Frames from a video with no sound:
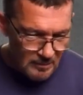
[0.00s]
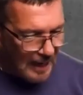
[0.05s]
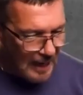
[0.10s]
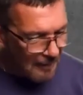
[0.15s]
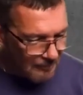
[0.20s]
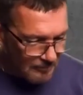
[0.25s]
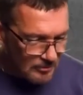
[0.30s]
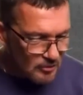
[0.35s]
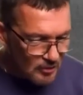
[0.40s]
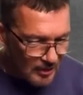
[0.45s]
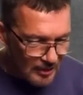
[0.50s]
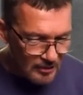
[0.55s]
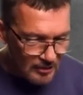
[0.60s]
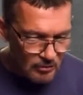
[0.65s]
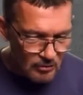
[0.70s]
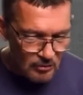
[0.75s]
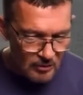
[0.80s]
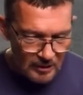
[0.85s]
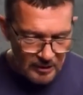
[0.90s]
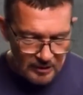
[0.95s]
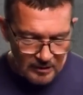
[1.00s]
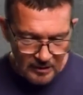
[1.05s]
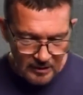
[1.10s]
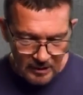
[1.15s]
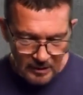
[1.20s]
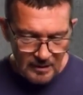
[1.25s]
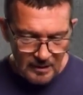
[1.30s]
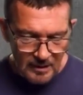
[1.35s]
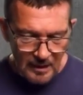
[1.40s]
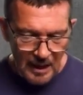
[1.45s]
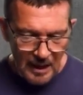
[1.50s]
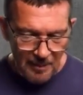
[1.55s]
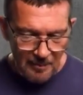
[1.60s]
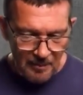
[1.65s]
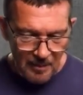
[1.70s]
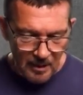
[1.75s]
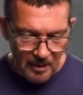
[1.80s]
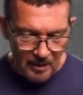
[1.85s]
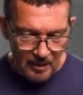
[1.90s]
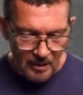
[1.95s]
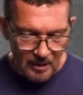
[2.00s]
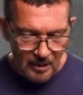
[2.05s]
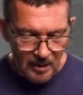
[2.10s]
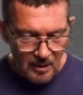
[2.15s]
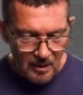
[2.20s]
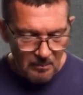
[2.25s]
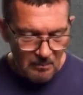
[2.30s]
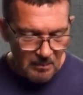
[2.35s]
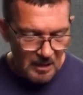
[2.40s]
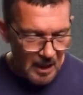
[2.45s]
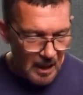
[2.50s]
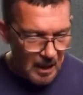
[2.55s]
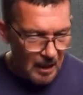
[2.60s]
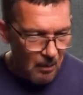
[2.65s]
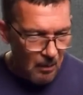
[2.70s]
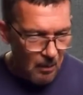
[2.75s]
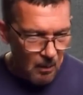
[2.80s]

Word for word: I'm trying to eat it. I mean, meow,